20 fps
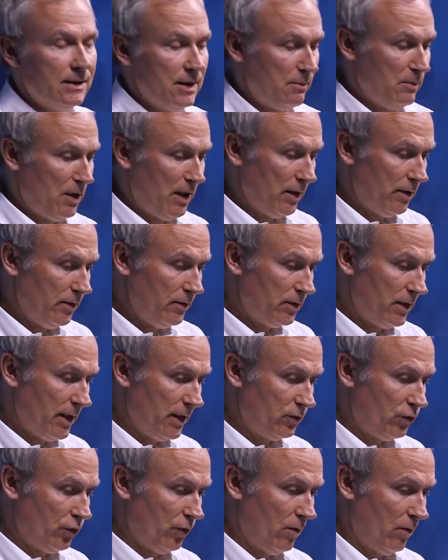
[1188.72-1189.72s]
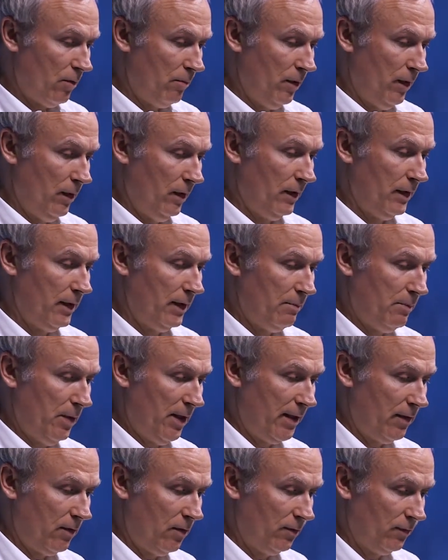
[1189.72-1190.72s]
is they might lose their job and get a
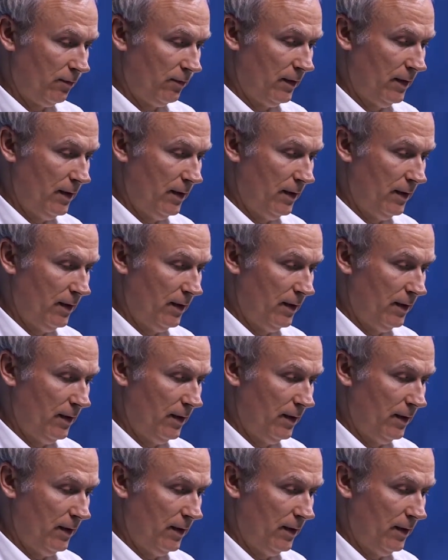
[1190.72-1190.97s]
payoff.